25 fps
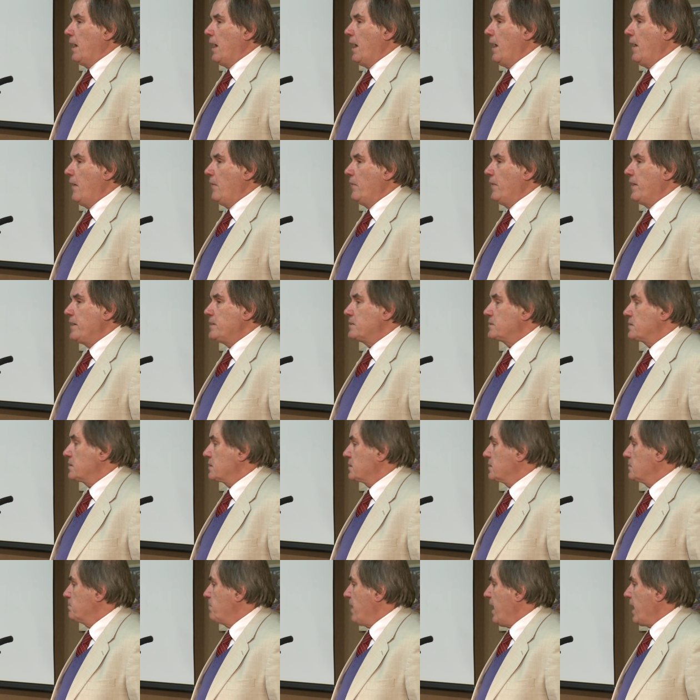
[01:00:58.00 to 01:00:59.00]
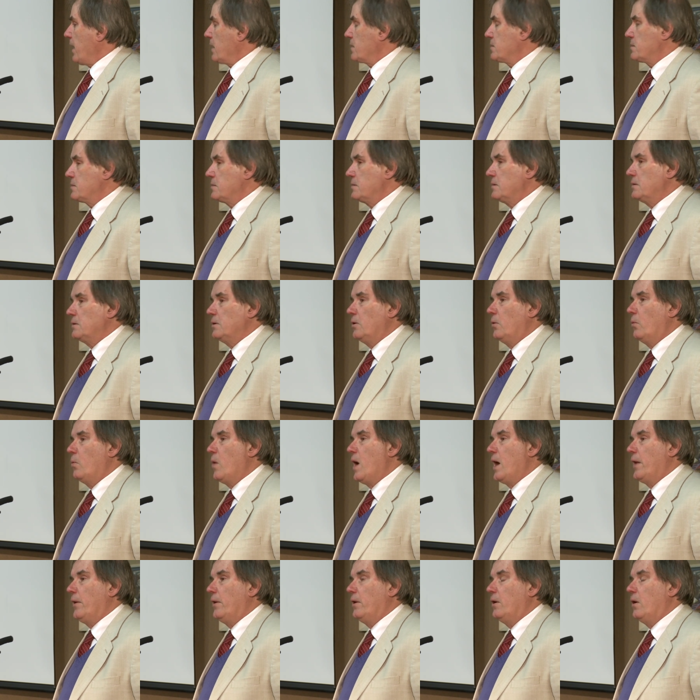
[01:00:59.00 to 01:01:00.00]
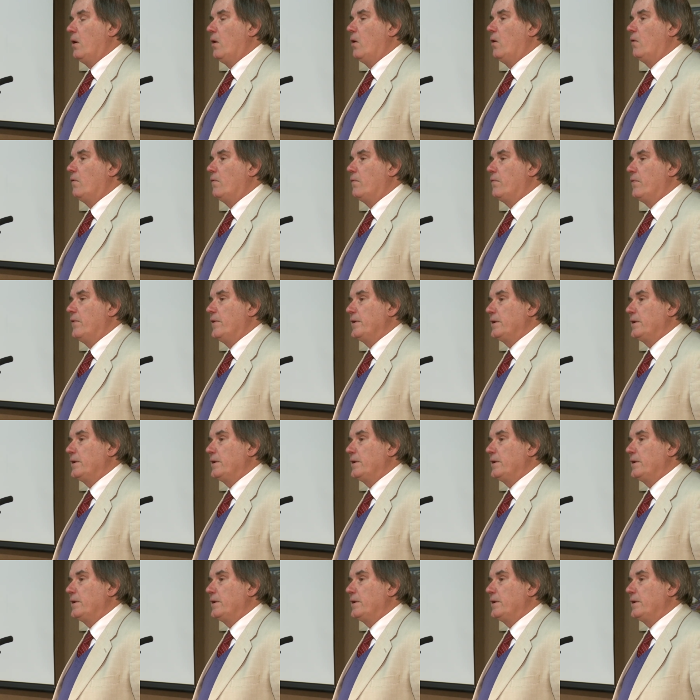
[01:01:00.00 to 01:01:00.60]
And they suspect one of